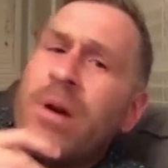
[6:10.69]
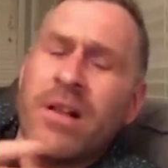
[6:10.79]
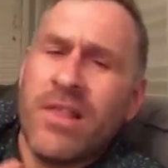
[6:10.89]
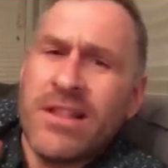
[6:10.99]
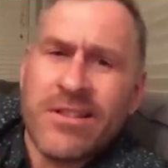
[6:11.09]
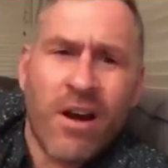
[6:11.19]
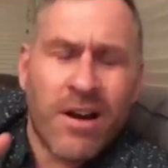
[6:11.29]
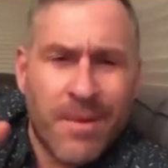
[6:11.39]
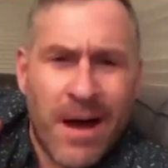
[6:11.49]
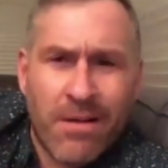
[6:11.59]
But let's
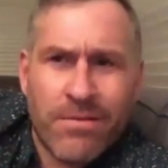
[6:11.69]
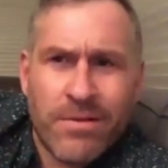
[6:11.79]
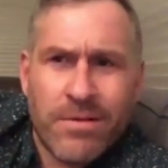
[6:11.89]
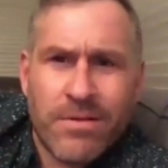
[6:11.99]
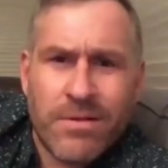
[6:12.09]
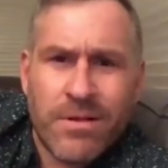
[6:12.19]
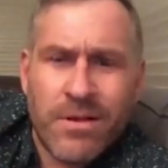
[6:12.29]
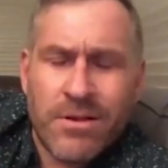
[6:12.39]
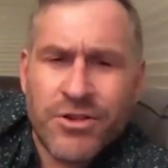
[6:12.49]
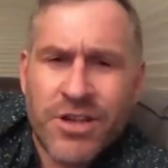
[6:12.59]
talk about
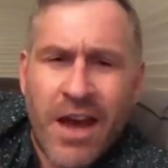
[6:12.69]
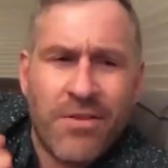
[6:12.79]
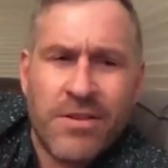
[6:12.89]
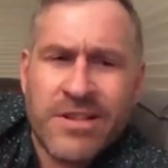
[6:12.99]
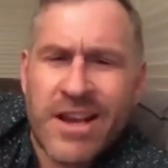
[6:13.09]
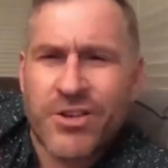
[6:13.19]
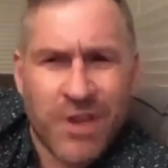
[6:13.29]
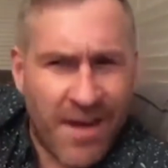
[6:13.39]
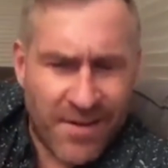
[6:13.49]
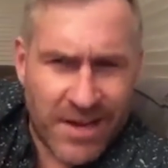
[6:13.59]
childhood sex
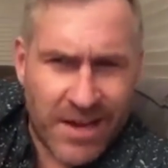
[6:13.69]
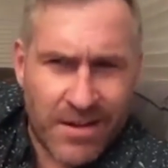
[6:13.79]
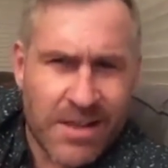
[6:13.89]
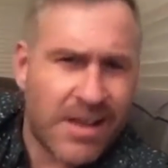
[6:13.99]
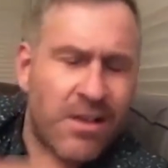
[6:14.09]
trafficking.